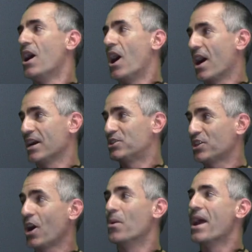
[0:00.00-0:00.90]
All right,
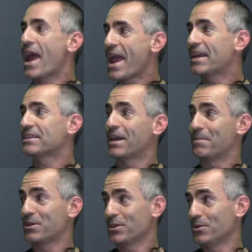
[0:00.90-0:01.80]
so, that'd
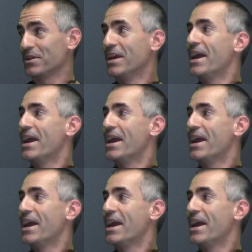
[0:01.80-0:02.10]
be cute.